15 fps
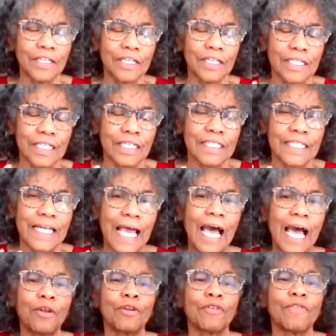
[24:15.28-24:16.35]
as an
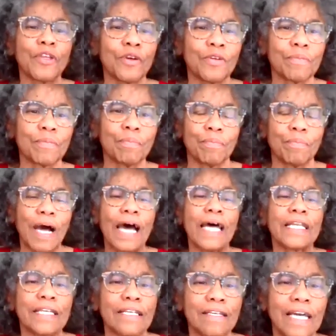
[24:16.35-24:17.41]
out of their
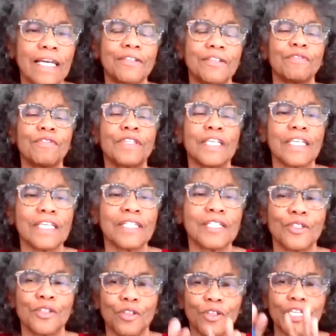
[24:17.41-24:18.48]
body kind of thing.
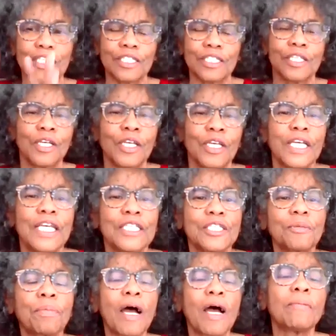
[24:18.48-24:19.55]
It's a
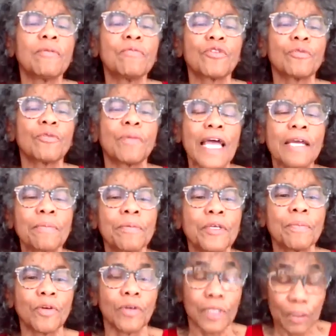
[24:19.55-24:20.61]
problem for Black
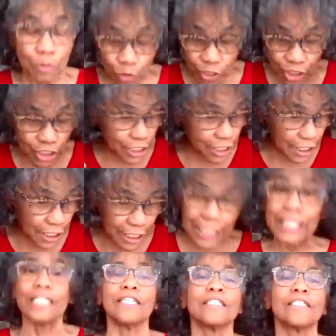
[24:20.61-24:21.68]
people, which it
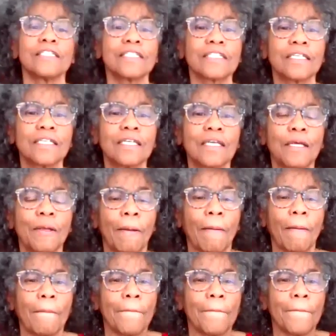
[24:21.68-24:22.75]
is,
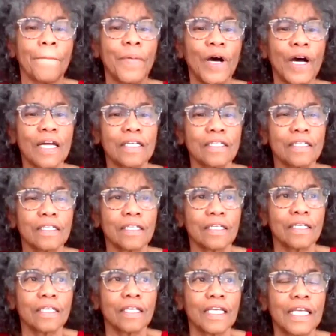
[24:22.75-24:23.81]
but
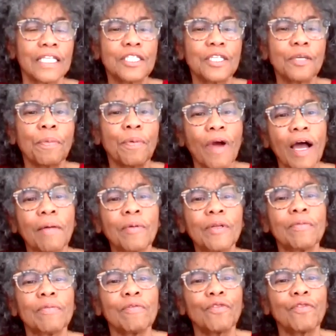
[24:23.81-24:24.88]
it's a
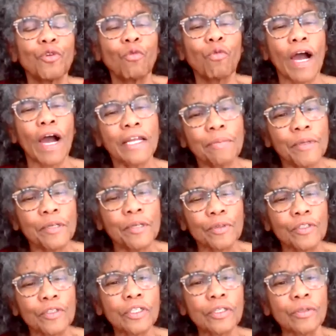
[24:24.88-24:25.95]
problem for white
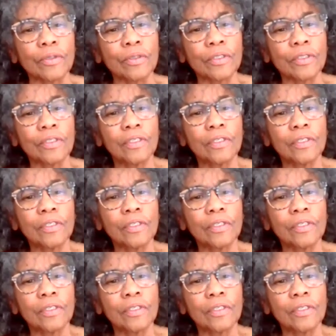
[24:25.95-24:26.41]
people too.